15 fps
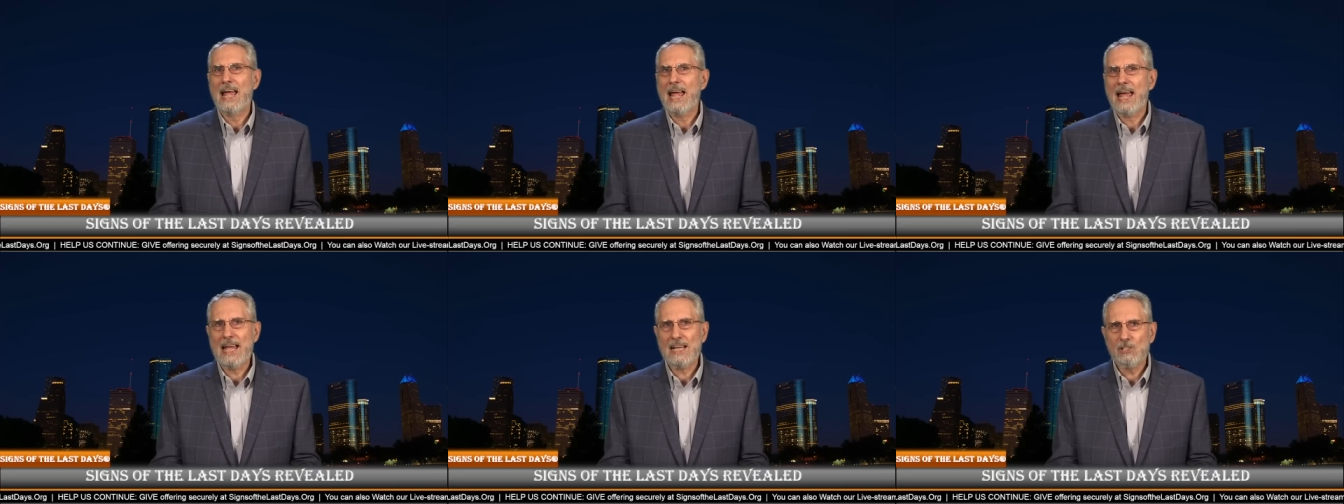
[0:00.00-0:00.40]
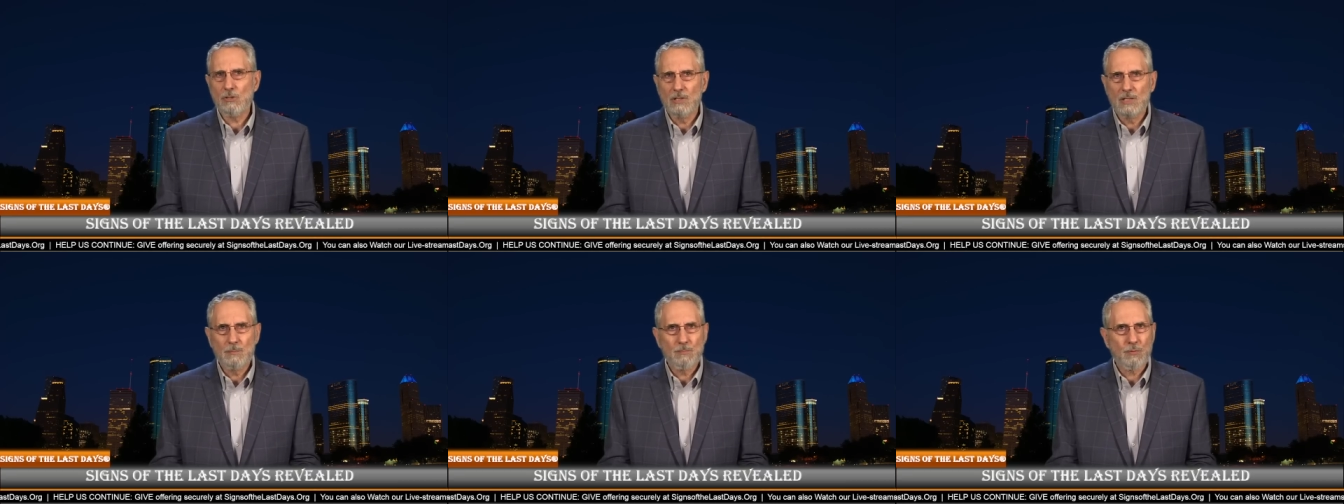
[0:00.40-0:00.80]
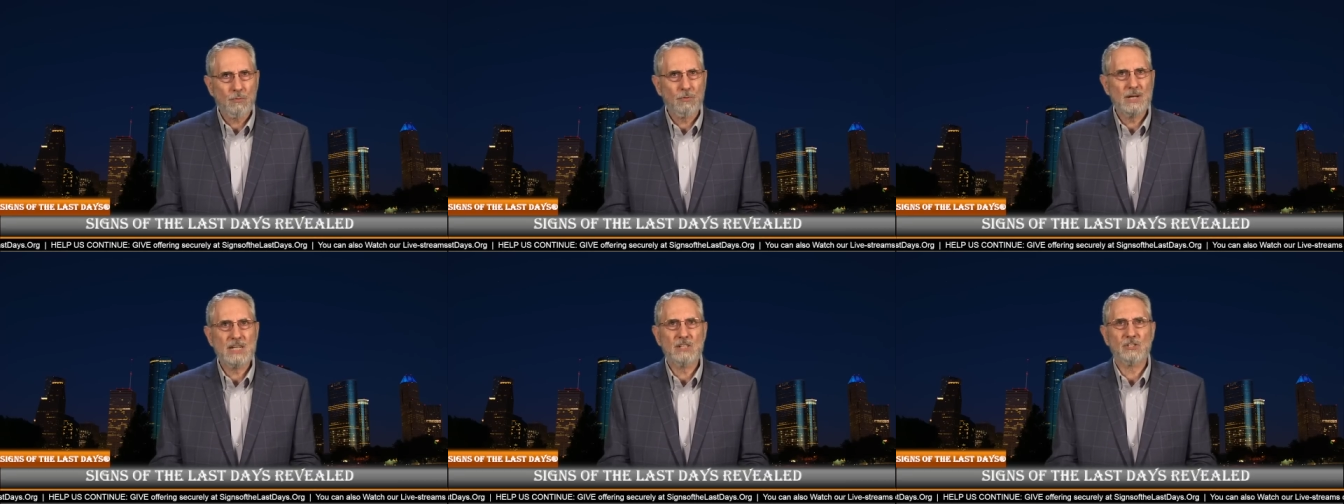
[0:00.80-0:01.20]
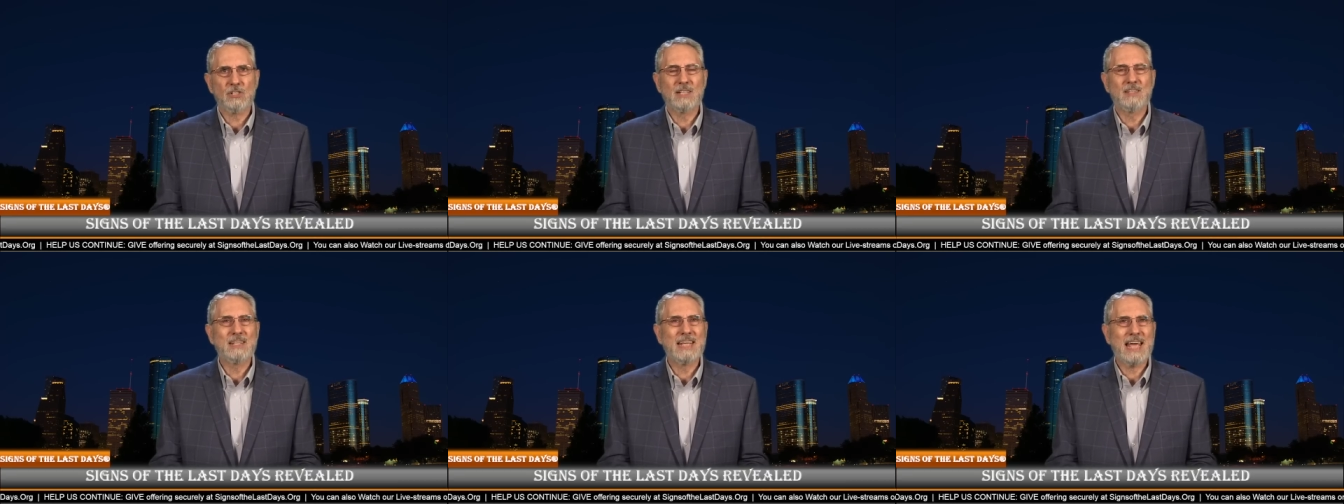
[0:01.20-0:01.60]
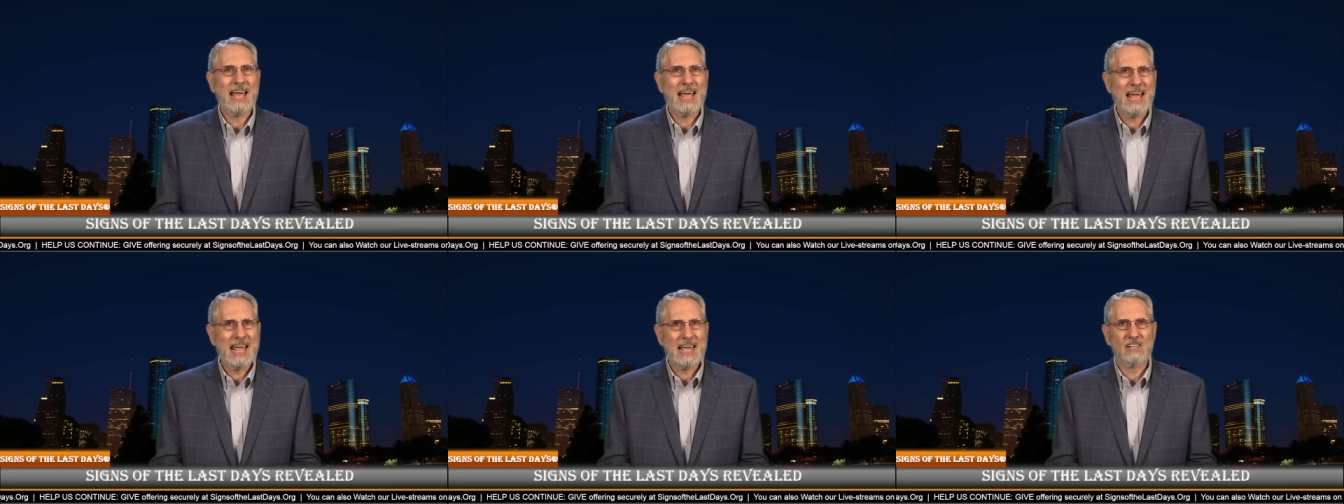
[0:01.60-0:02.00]
actually preached in the
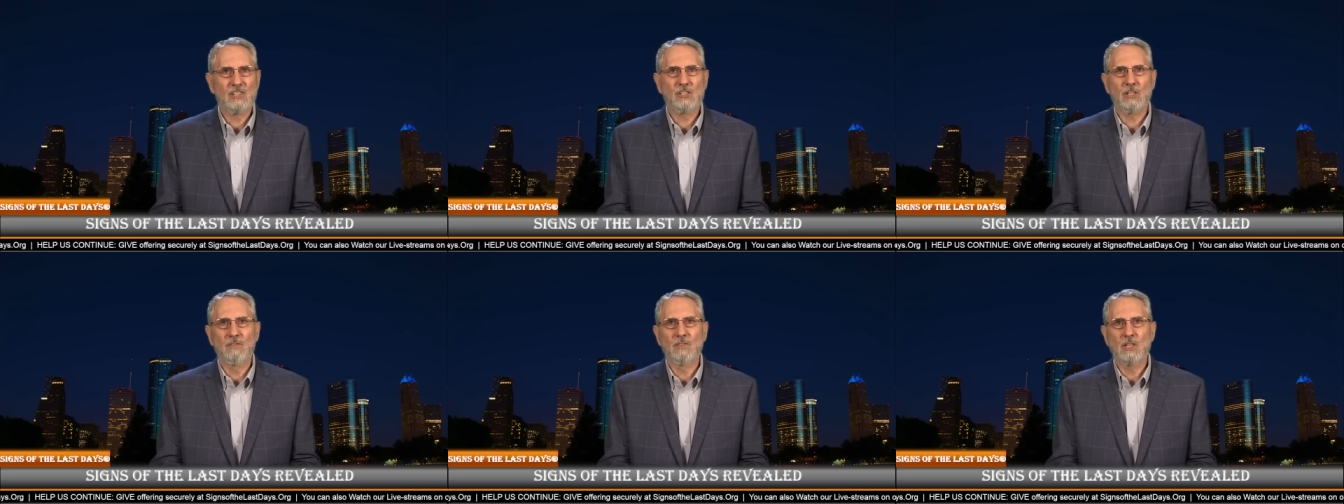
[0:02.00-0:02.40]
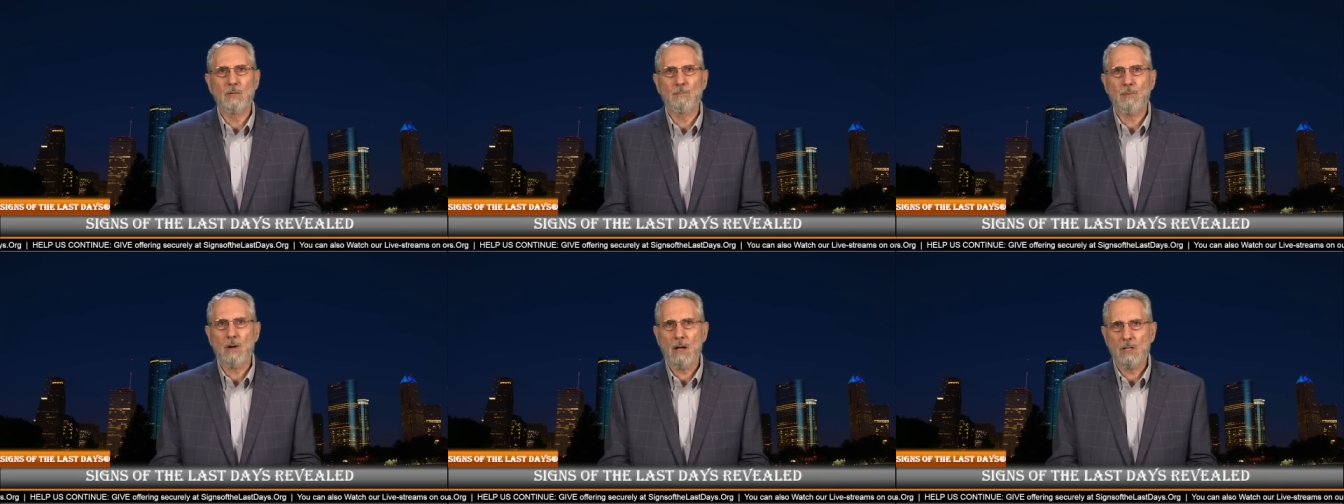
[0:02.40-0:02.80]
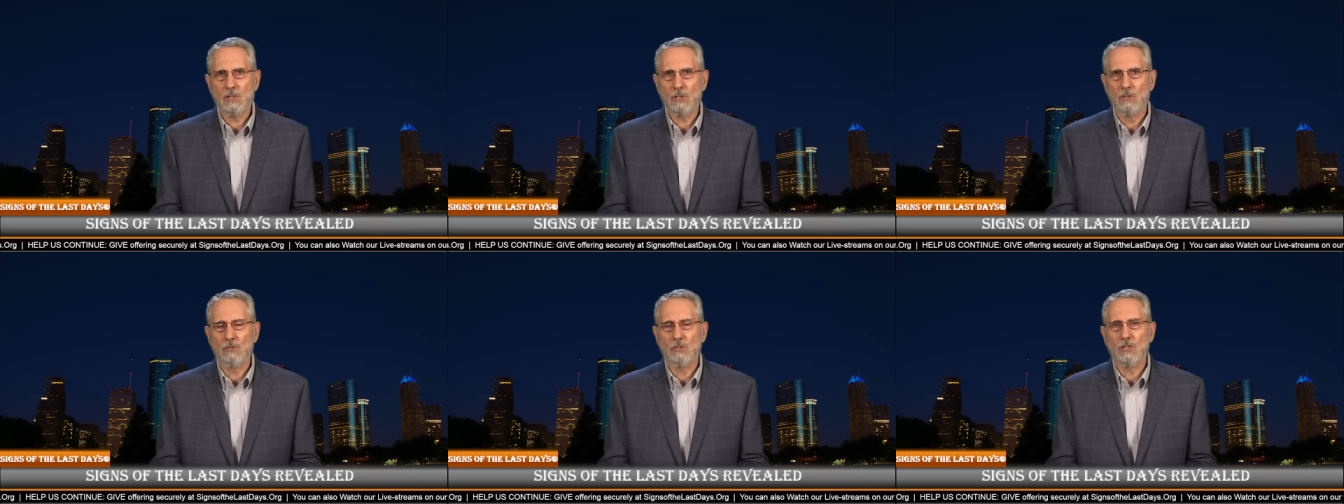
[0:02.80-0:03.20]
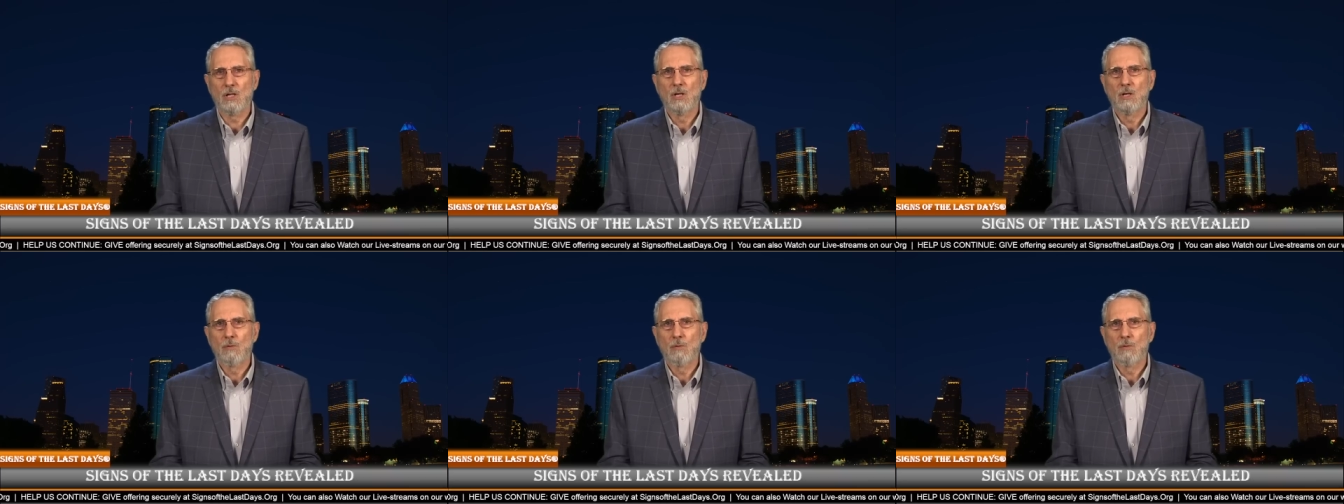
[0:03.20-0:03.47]
Acts of the Apostles,